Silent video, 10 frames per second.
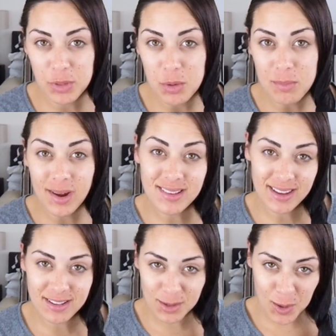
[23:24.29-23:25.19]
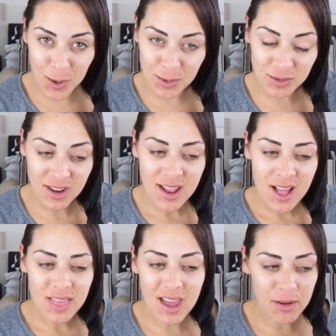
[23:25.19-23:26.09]
you might get a cold,
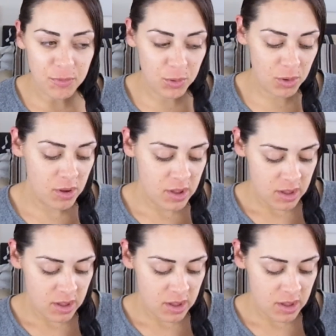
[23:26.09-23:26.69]
therefore